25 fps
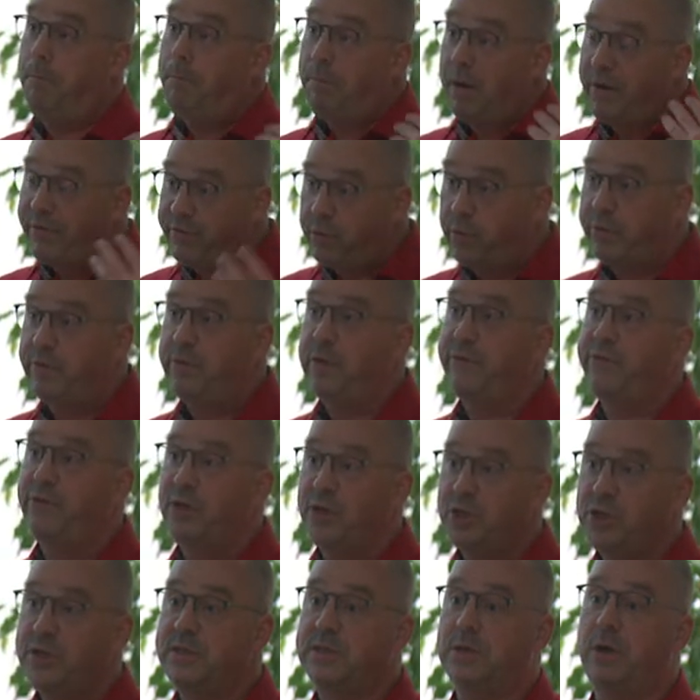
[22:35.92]
by certain
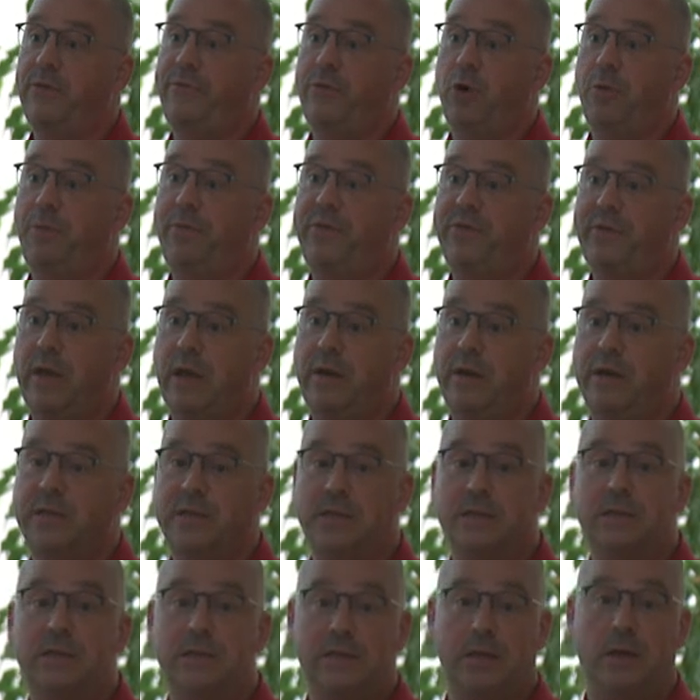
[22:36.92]
definitions of open
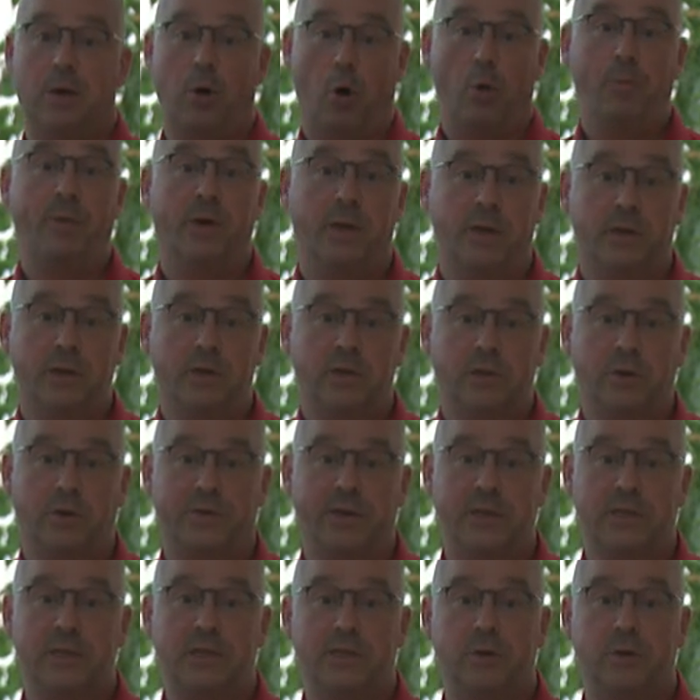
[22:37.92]
standards, it's still open. So this